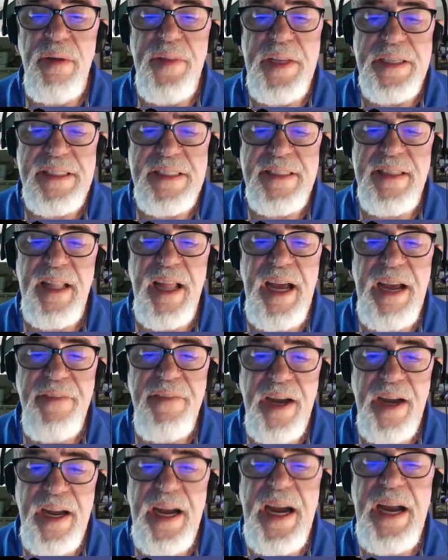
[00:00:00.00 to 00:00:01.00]
This is
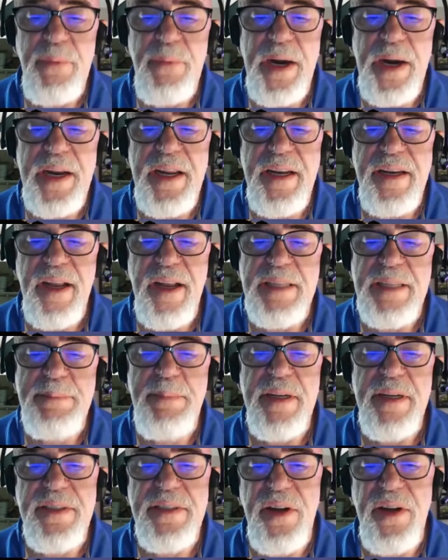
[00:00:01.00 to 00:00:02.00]
live, I recognize,
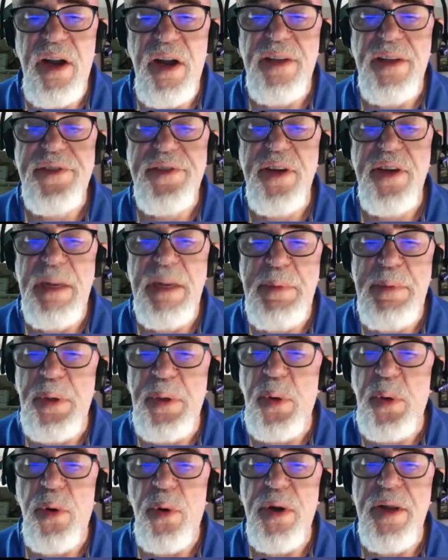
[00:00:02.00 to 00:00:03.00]
but is it also going to be
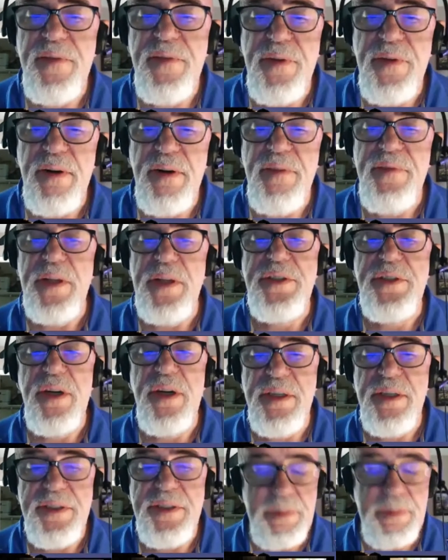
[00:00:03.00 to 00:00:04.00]
recorded for
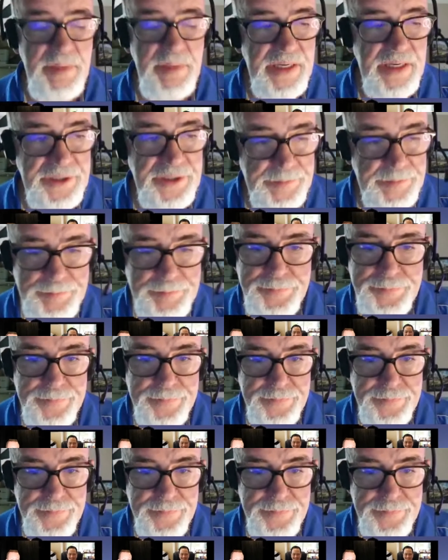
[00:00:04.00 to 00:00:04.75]
future dissemination?